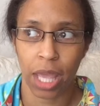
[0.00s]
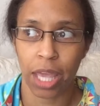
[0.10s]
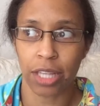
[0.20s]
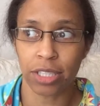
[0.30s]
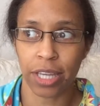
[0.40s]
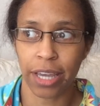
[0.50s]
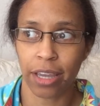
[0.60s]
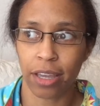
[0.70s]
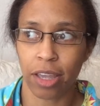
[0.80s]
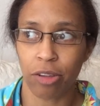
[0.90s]
it's
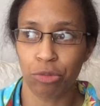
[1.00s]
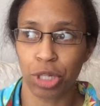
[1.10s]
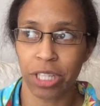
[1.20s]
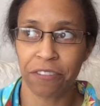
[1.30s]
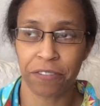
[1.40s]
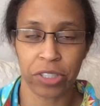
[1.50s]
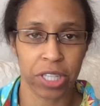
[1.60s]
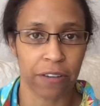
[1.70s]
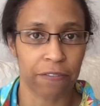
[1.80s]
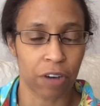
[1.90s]
like, it really feels
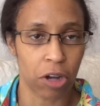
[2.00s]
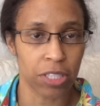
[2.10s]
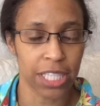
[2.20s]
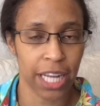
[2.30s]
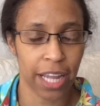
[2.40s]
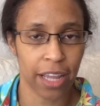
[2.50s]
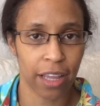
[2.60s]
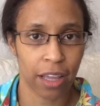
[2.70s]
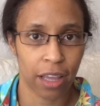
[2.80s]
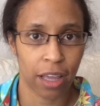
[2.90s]
like fall
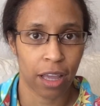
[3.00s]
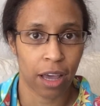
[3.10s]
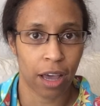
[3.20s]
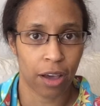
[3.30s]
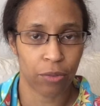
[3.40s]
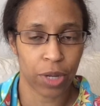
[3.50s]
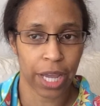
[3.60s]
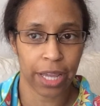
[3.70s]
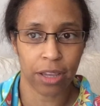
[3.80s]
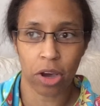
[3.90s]
today. When
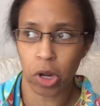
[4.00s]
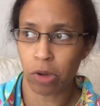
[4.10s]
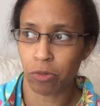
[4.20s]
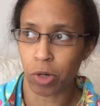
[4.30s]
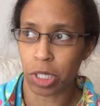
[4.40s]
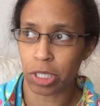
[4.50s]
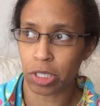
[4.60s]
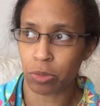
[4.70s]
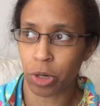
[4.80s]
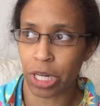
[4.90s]
I got off work
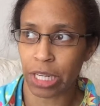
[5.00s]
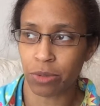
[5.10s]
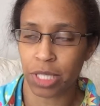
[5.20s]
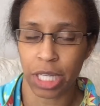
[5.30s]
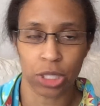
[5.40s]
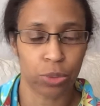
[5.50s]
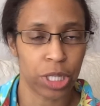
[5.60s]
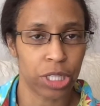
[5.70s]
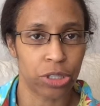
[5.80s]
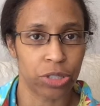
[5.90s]
this morning, it was like
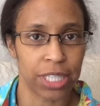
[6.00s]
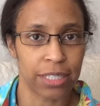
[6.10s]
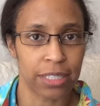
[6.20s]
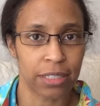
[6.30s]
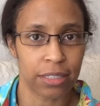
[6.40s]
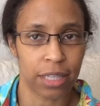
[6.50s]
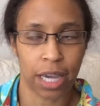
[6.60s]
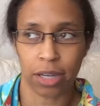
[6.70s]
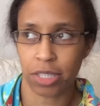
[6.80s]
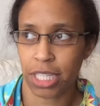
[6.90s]
20 degrees
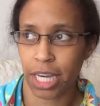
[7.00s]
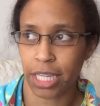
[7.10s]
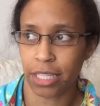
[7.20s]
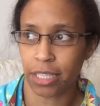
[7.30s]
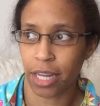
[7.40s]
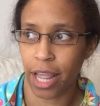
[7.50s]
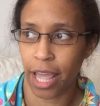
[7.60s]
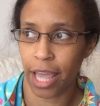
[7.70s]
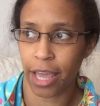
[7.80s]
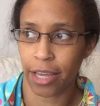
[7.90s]
outside.
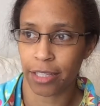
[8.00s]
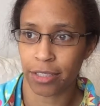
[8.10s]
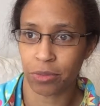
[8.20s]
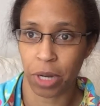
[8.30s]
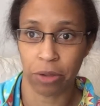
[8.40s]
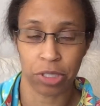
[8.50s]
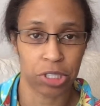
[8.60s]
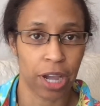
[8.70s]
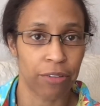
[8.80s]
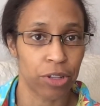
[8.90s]
And when I was
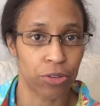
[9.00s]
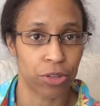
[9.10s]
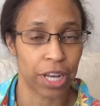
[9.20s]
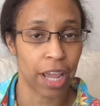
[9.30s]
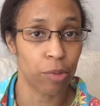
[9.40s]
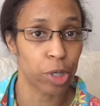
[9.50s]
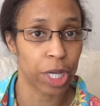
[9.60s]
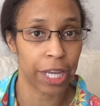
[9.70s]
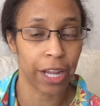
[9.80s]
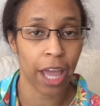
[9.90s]
driving through the
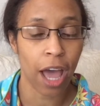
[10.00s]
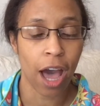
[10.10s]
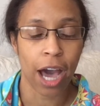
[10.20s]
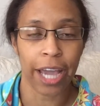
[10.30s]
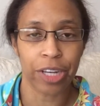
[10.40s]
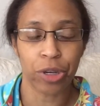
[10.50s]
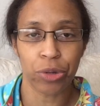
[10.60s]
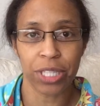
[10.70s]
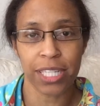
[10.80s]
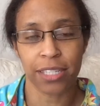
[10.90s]
neighborhood, I
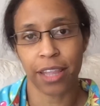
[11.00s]
noticed